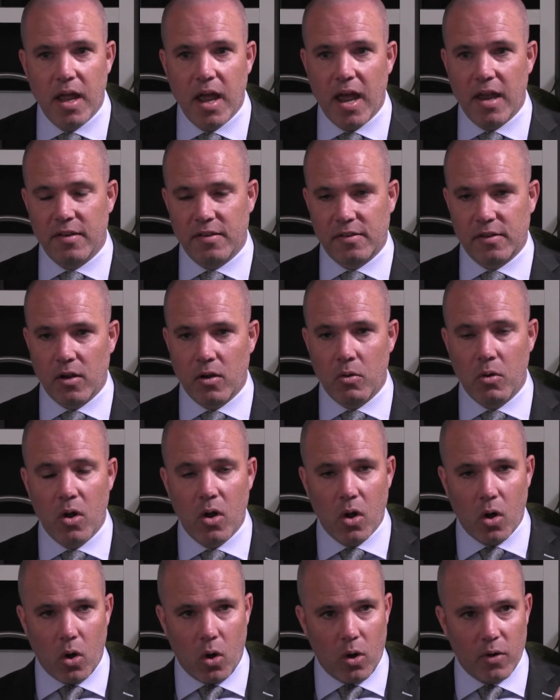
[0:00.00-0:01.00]
And so
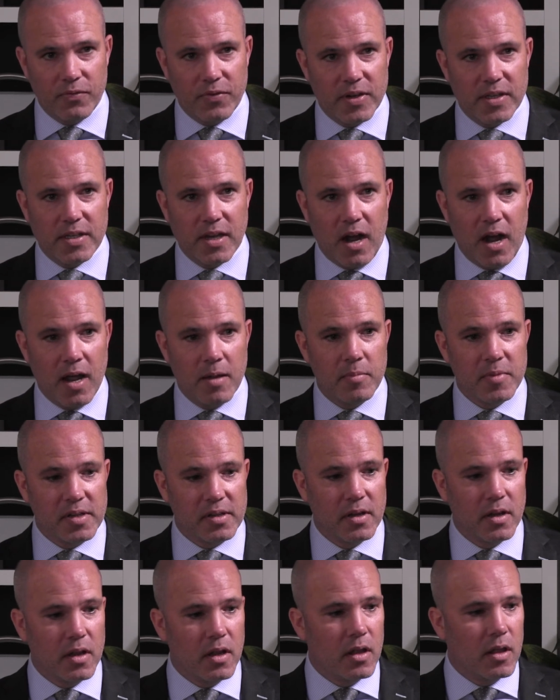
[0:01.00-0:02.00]
oftentimes
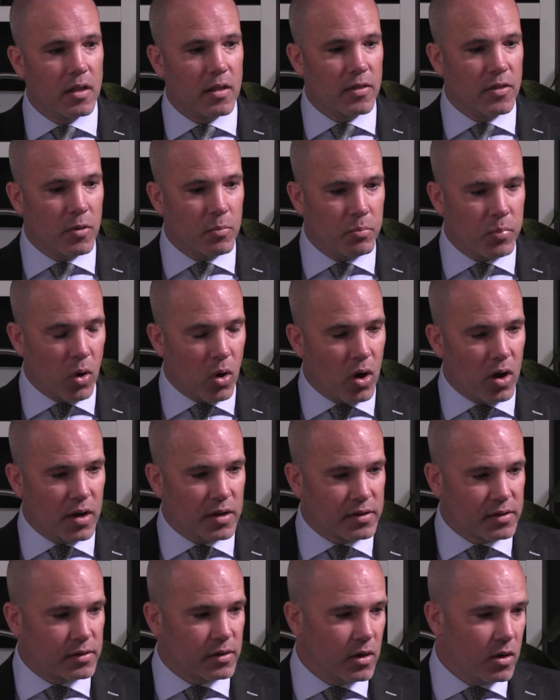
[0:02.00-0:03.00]
the
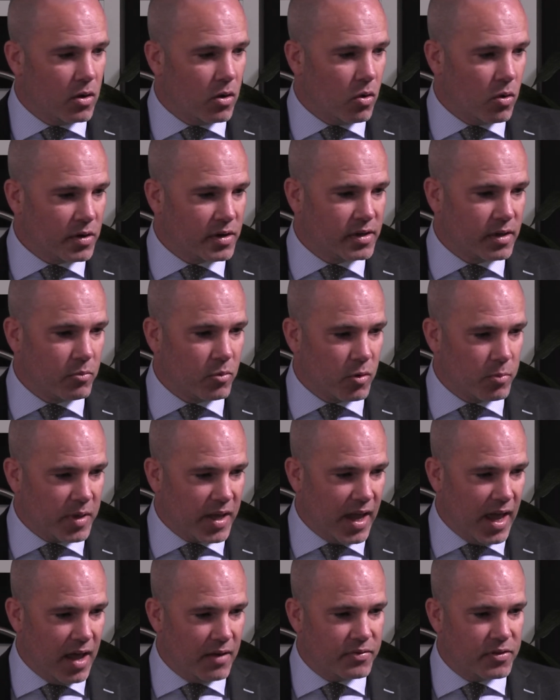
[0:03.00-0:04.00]
boss or someone on
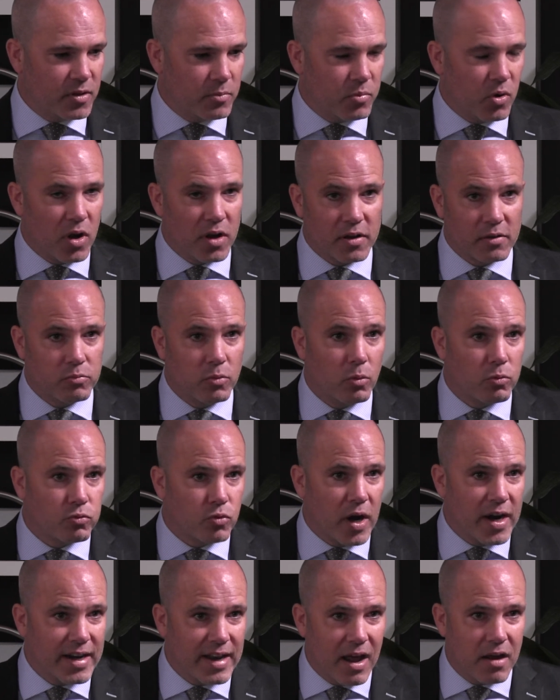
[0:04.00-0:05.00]
behalf of the boss will
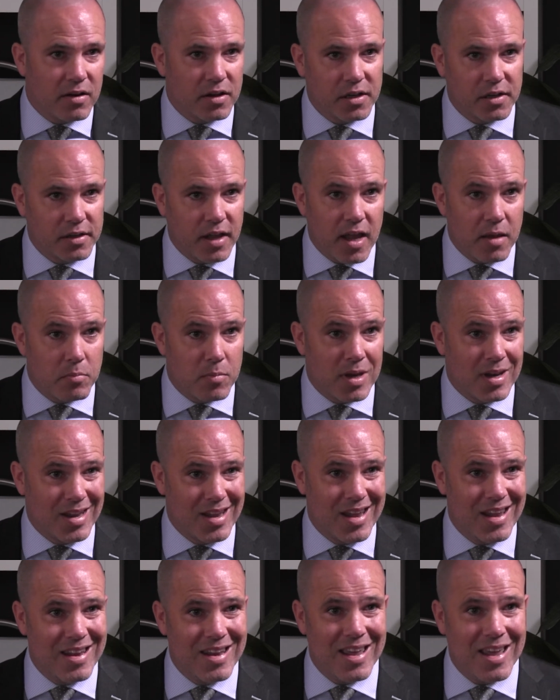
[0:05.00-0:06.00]
write out a statement
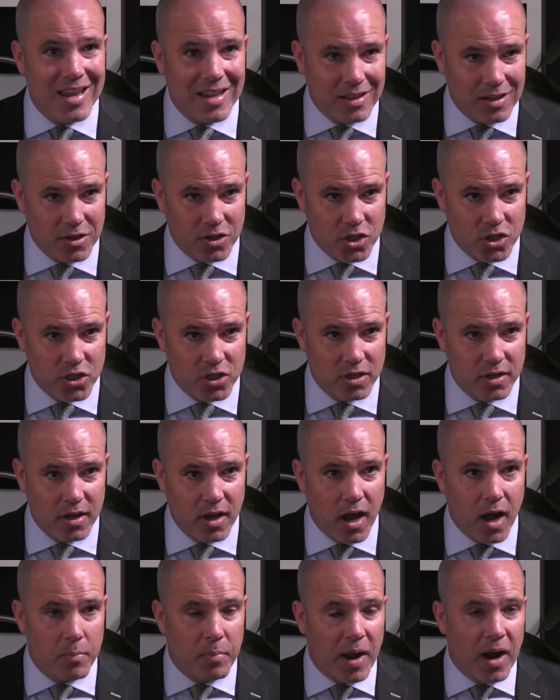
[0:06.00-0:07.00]
in English
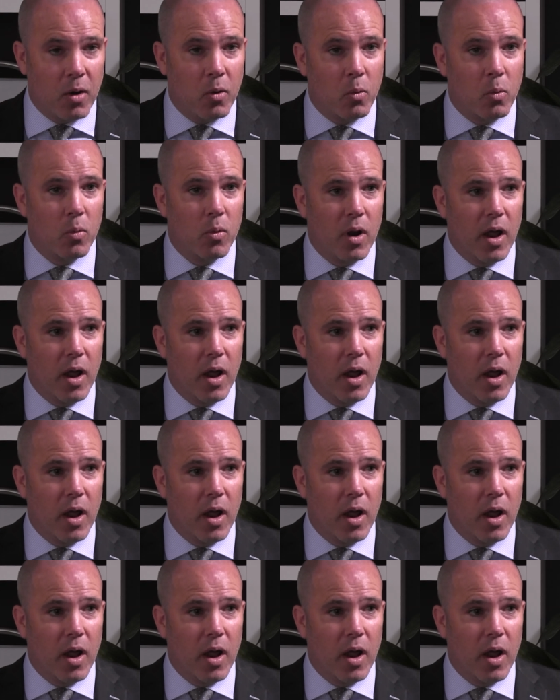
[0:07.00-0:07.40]
about